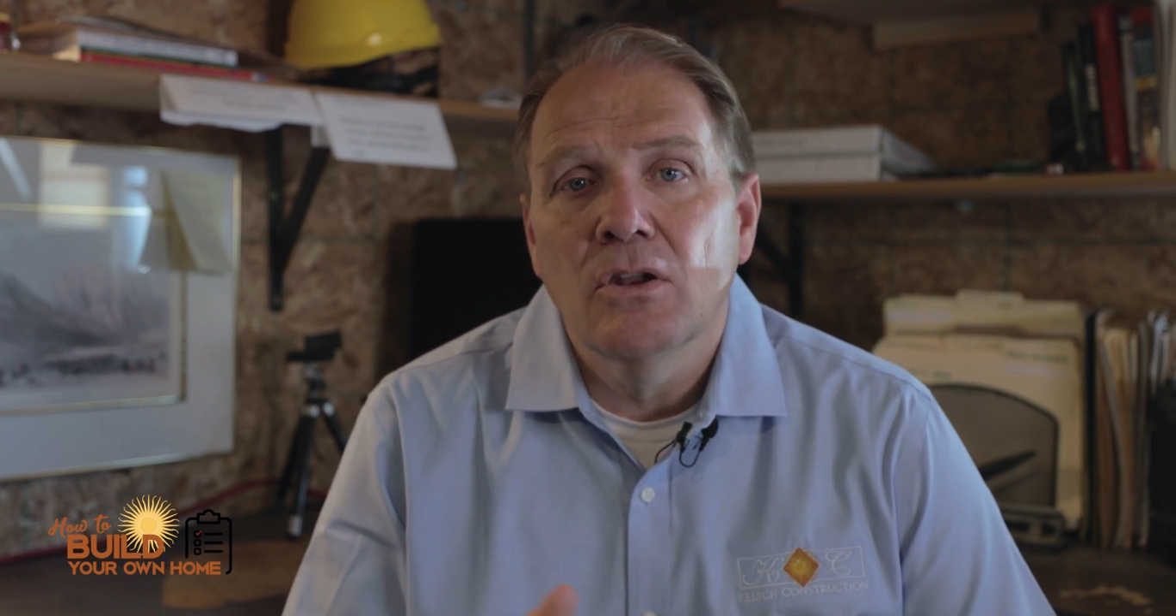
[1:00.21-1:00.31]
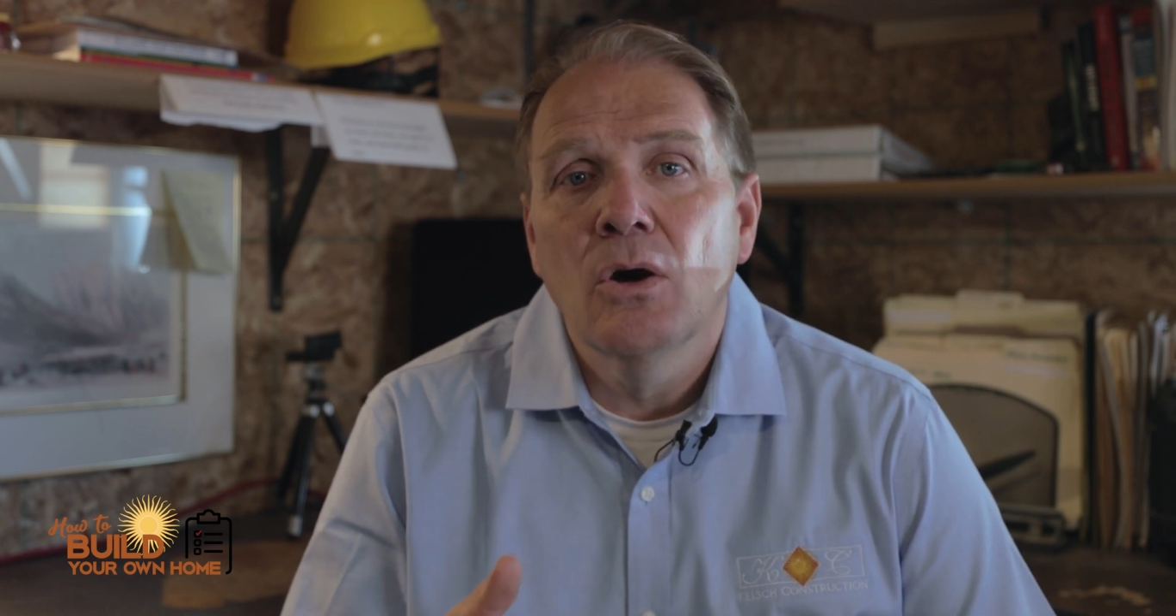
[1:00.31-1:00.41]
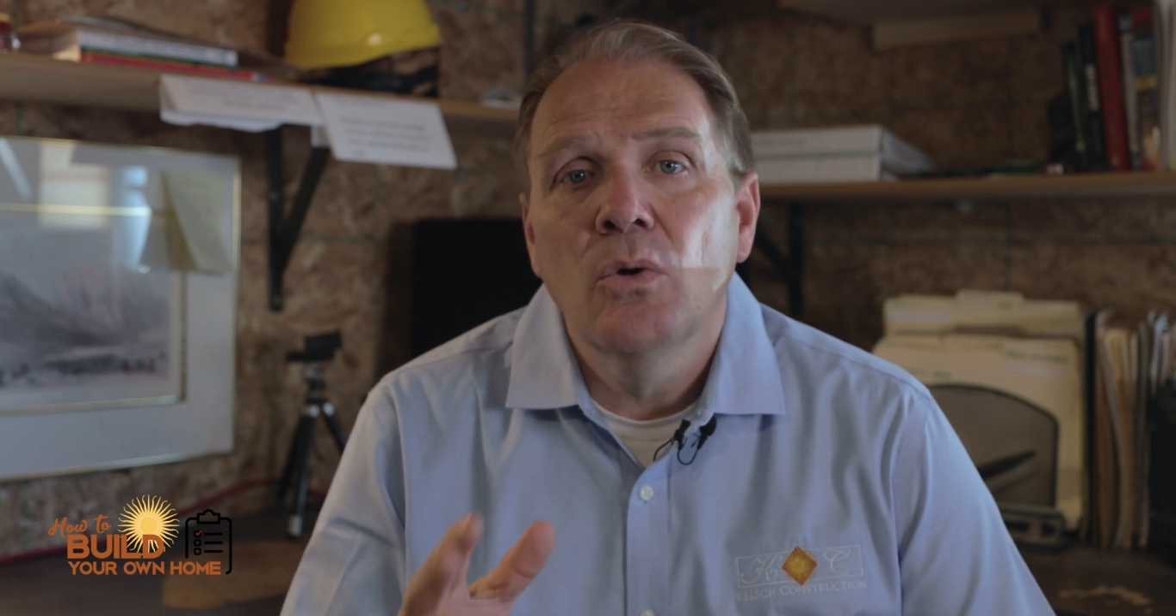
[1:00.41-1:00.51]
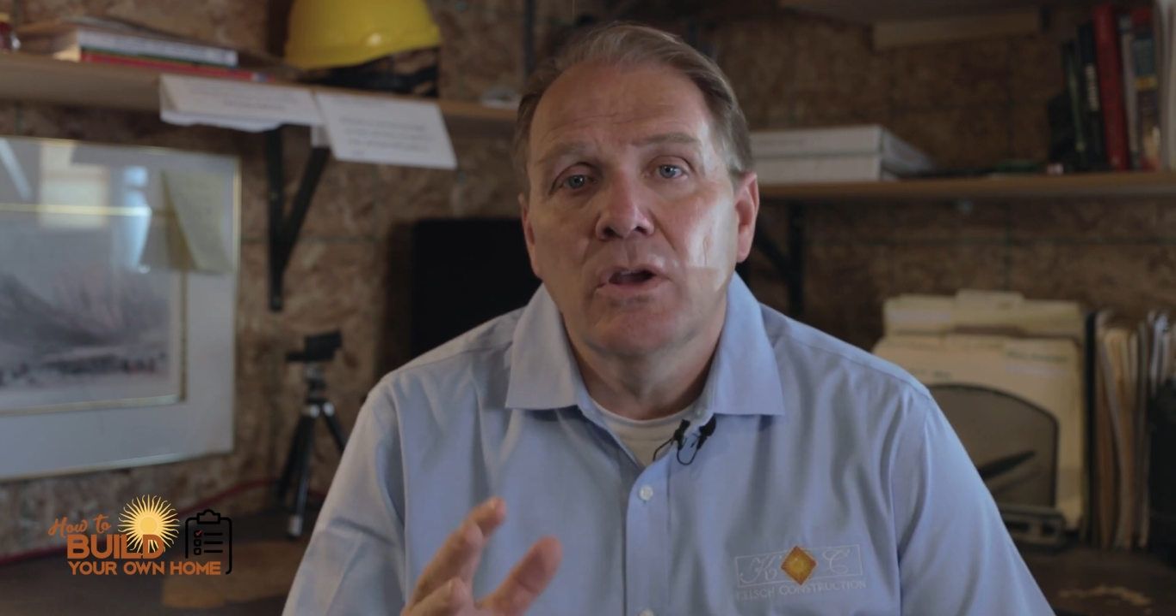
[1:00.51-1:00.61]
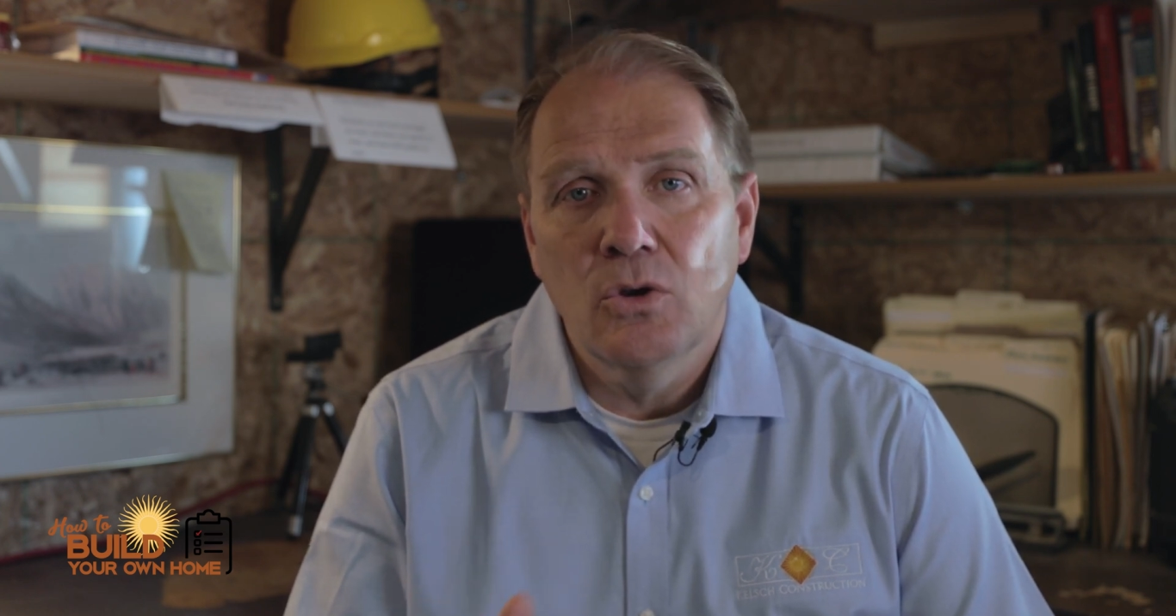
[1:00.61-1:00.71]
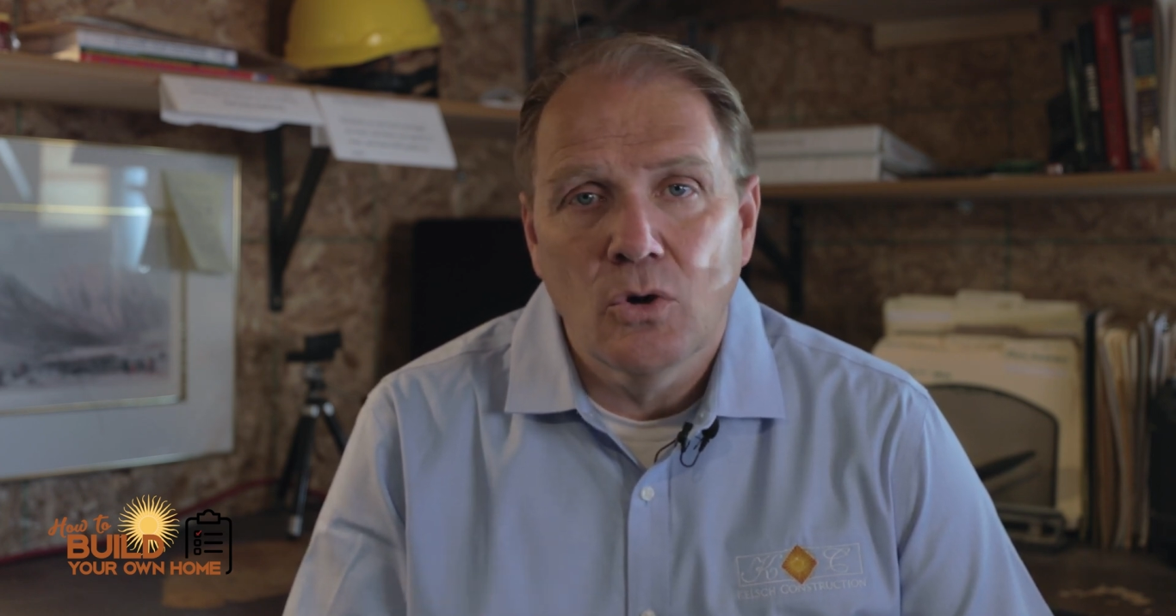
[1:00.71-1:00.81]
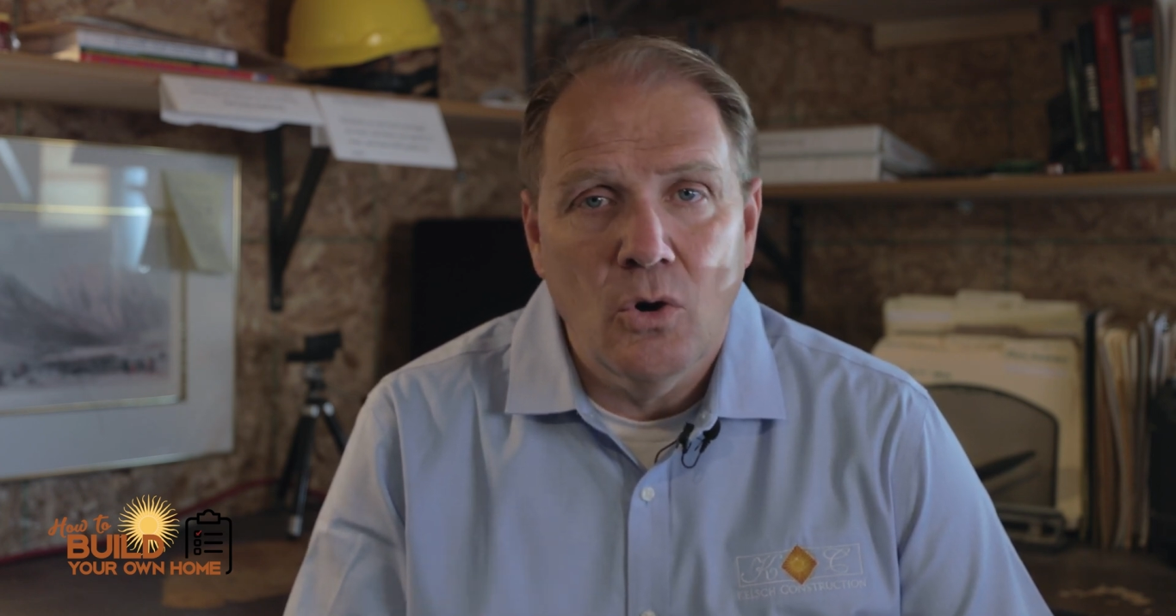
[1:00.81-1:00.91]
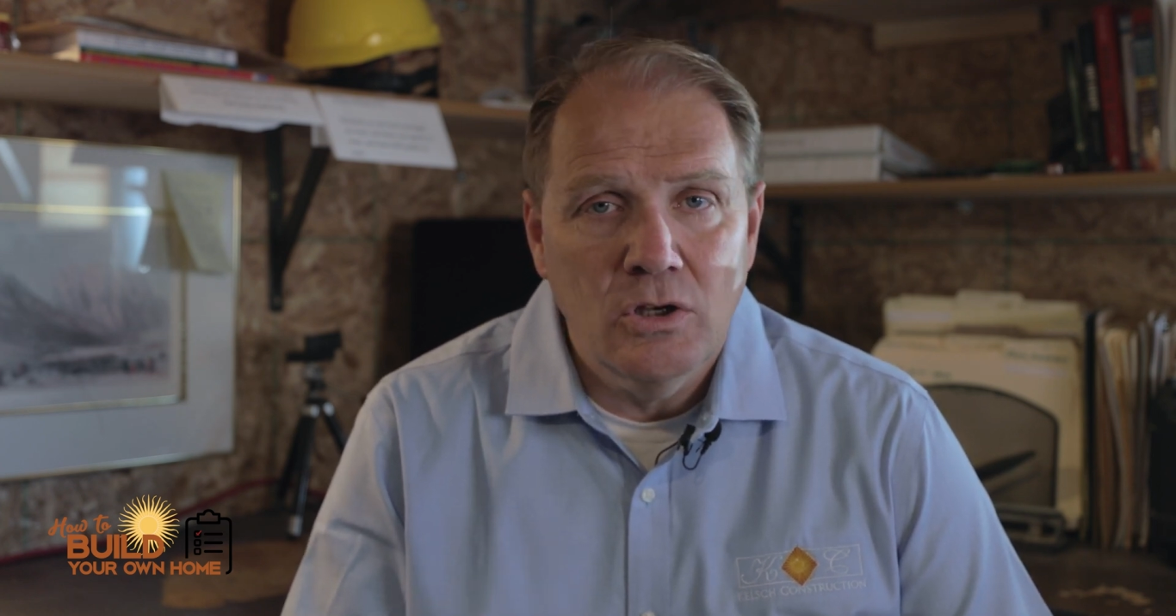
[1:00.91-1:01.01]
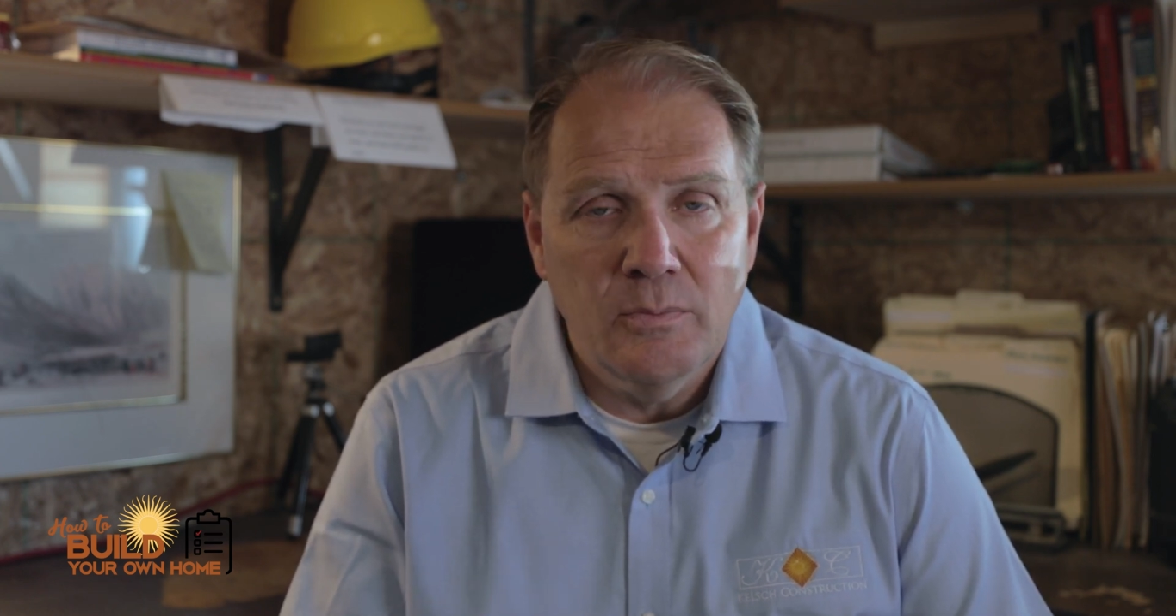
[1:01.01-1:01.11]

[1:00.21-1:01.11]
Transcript: Know what you're going